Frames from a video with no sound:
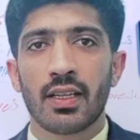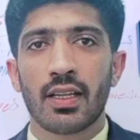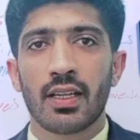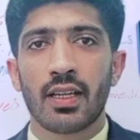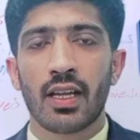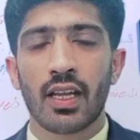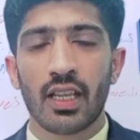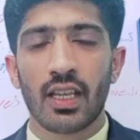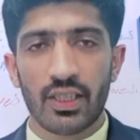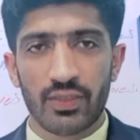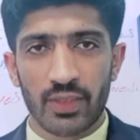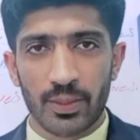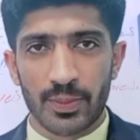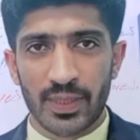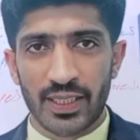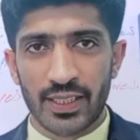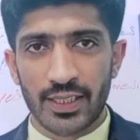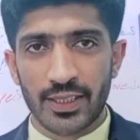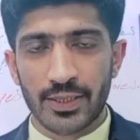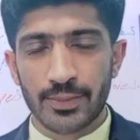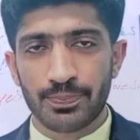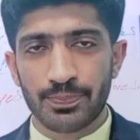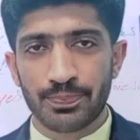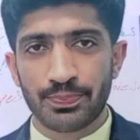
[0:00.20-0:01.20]
Hello everybody,
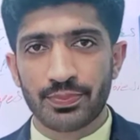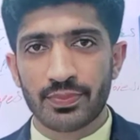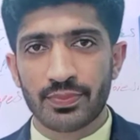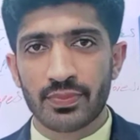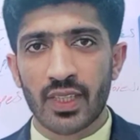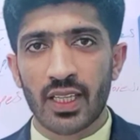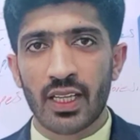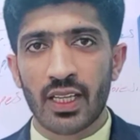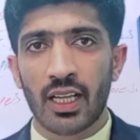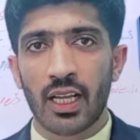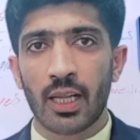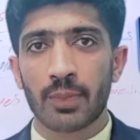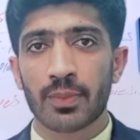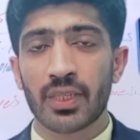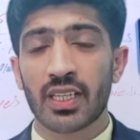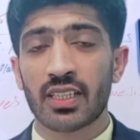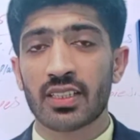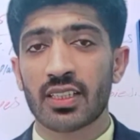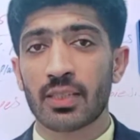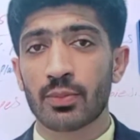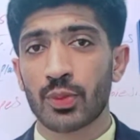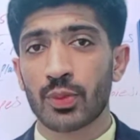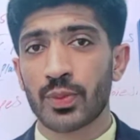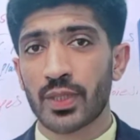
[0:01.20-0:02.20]
I'm
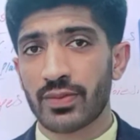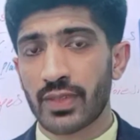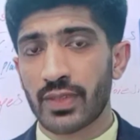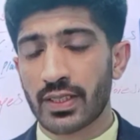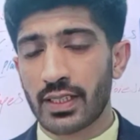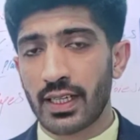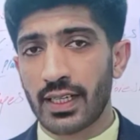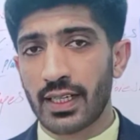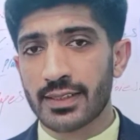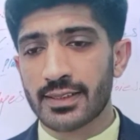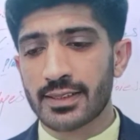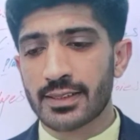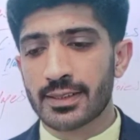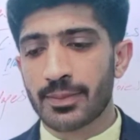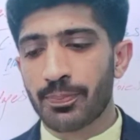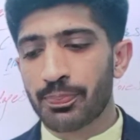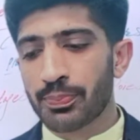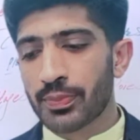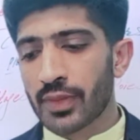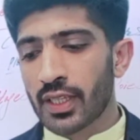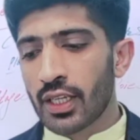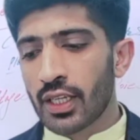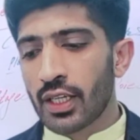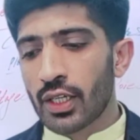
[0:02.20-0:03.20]
Dr. Mohammed Waqas.
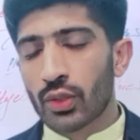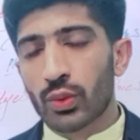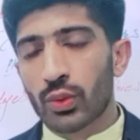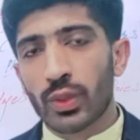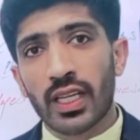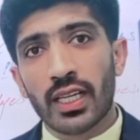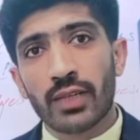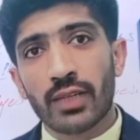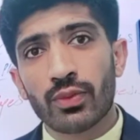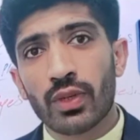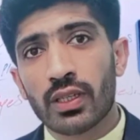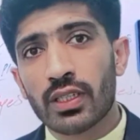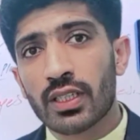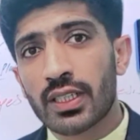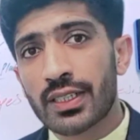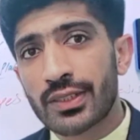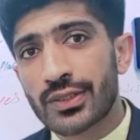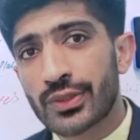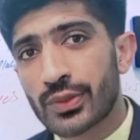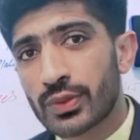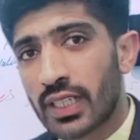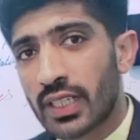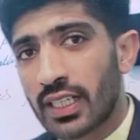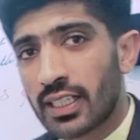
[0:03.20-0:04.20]
Today we are going
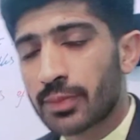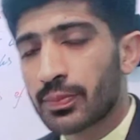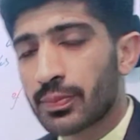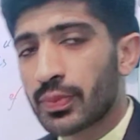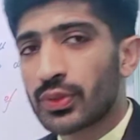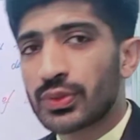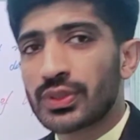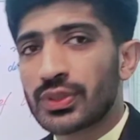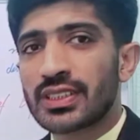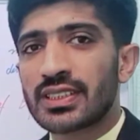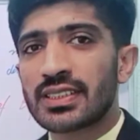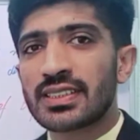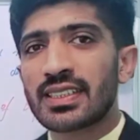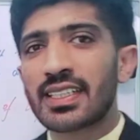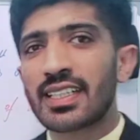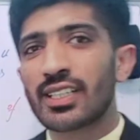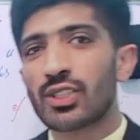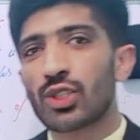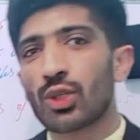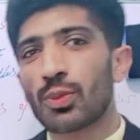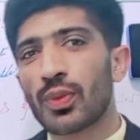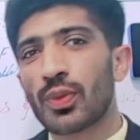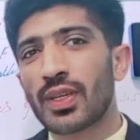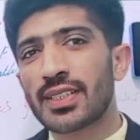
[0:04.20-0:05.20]
to talk about
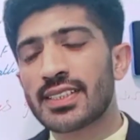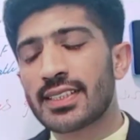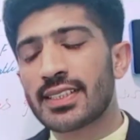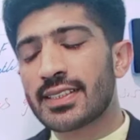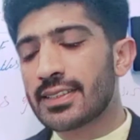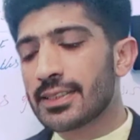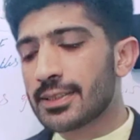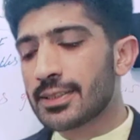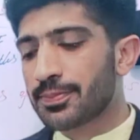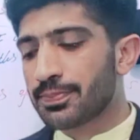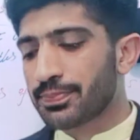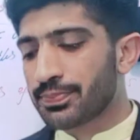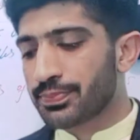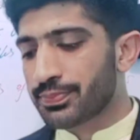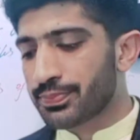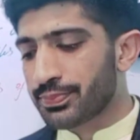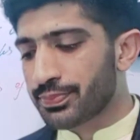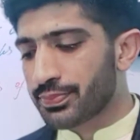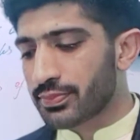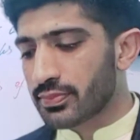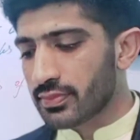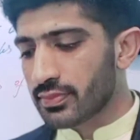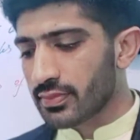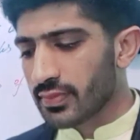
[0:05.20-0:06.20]
erythropoiesis.
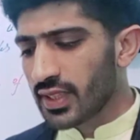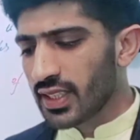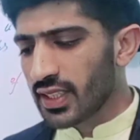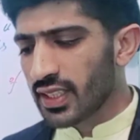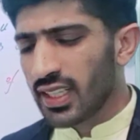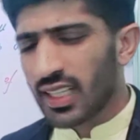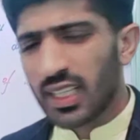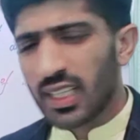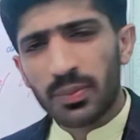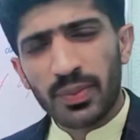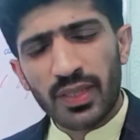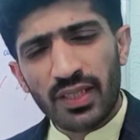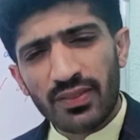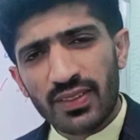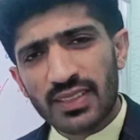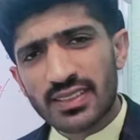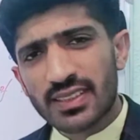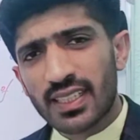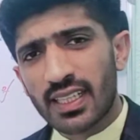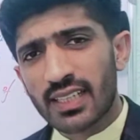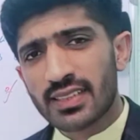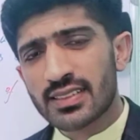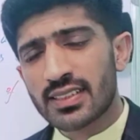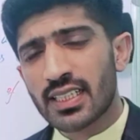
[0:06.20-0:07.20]
In previous
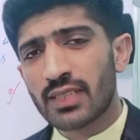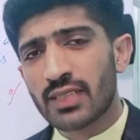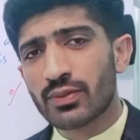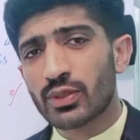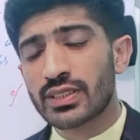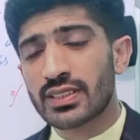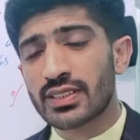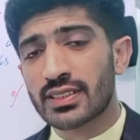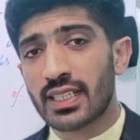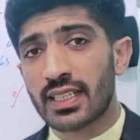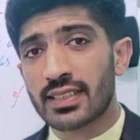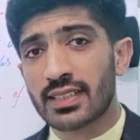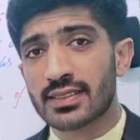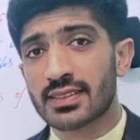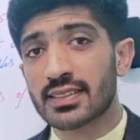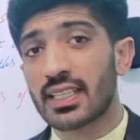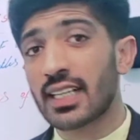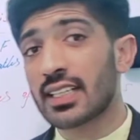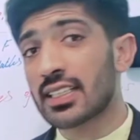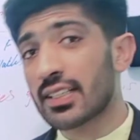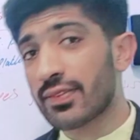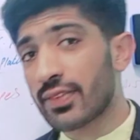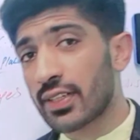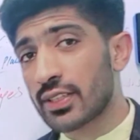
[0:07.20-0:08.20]
lecture we discussed
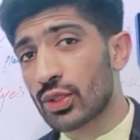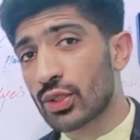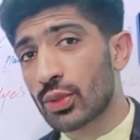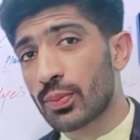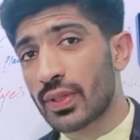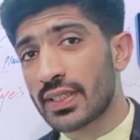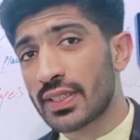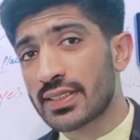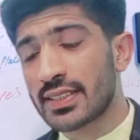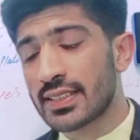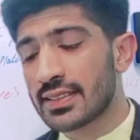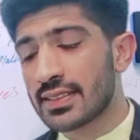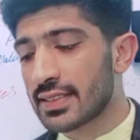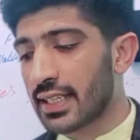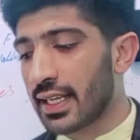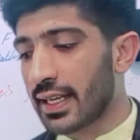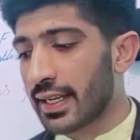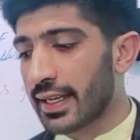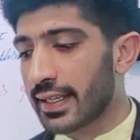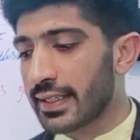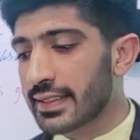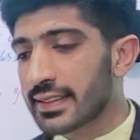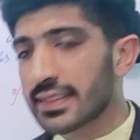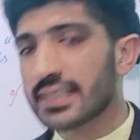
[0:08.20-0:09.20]
site of erythropoiesis, and
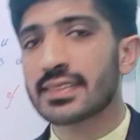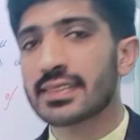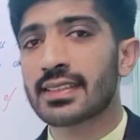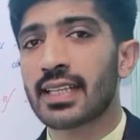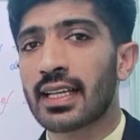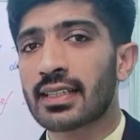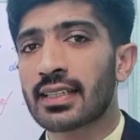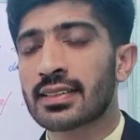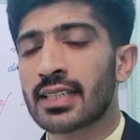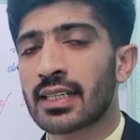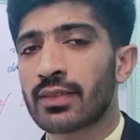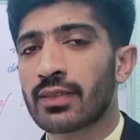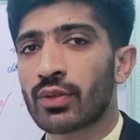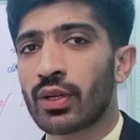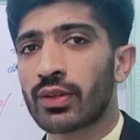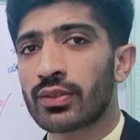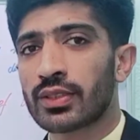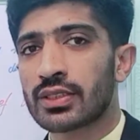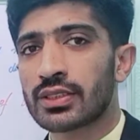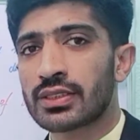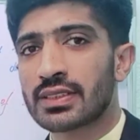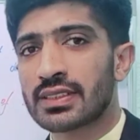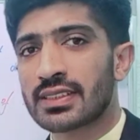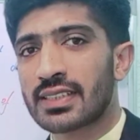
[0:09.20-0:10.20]
in this lecture we have to
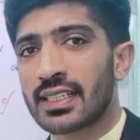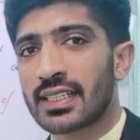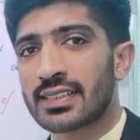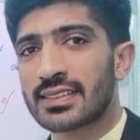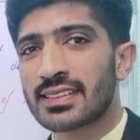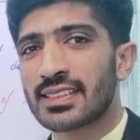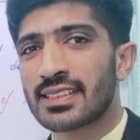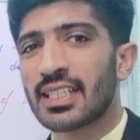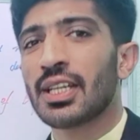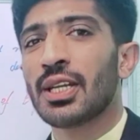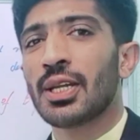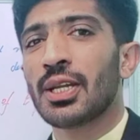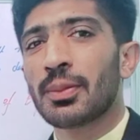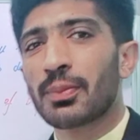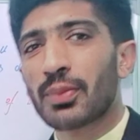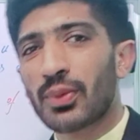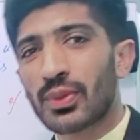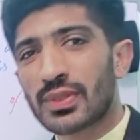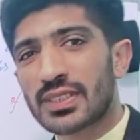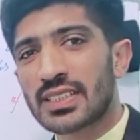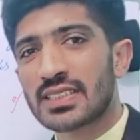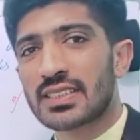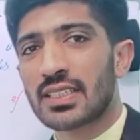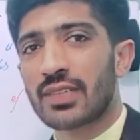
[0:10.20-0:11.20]
discuss
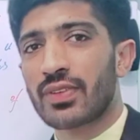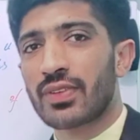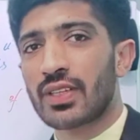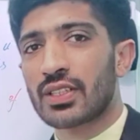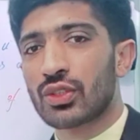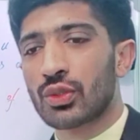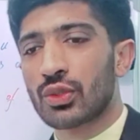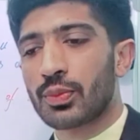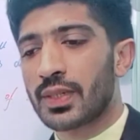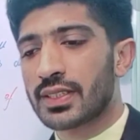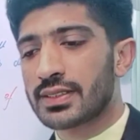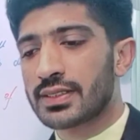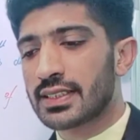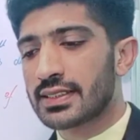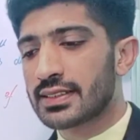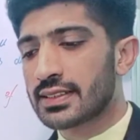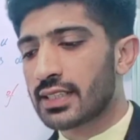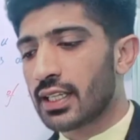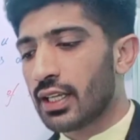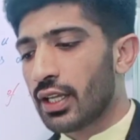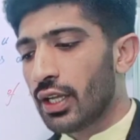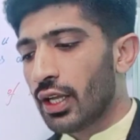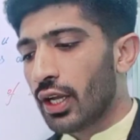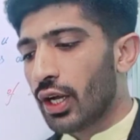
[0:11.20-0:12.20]
process of erythropoiesis,
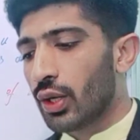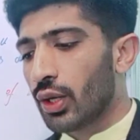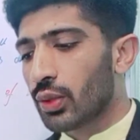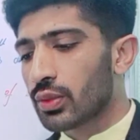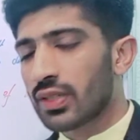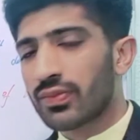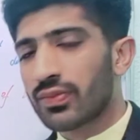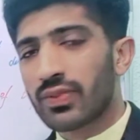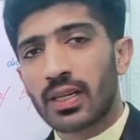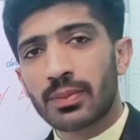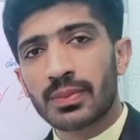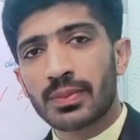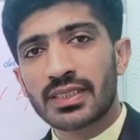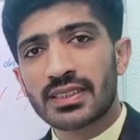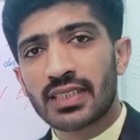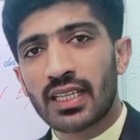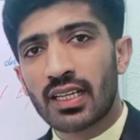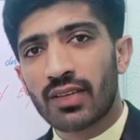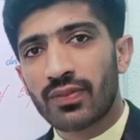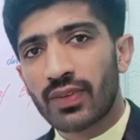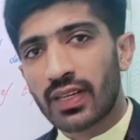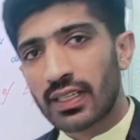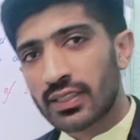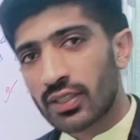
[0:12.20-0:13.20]
how the formation
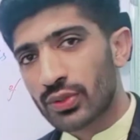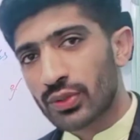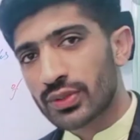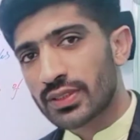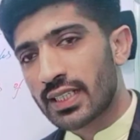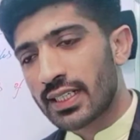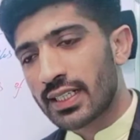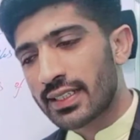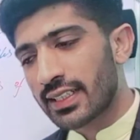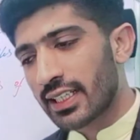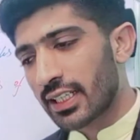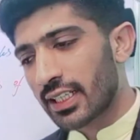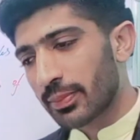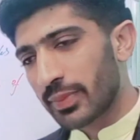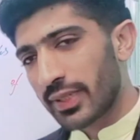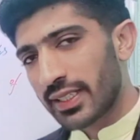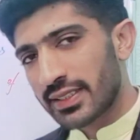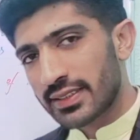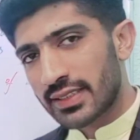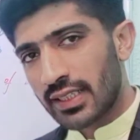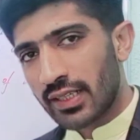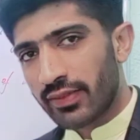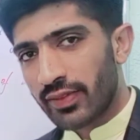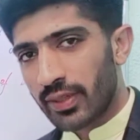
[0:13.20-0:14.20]
of erythrocyte take
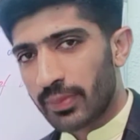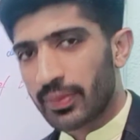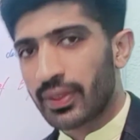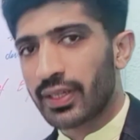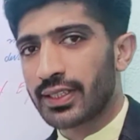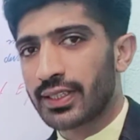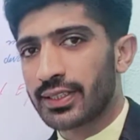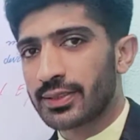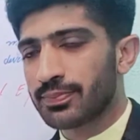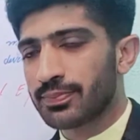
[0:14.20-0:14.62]
place in our body.